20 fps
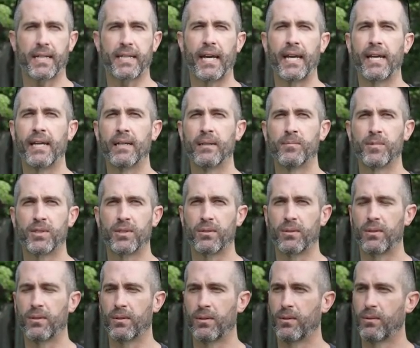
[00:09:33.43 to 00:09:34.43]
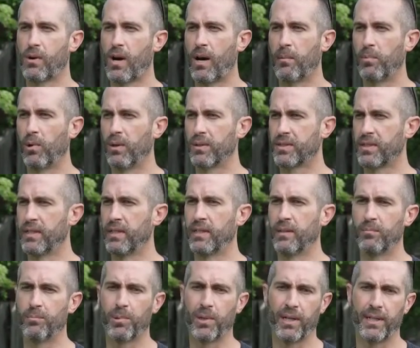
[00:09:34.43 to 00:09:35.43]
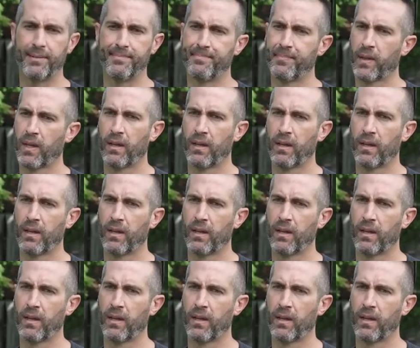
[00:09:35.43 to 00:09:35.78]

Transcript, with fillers: cams or, or rod bolts in it, but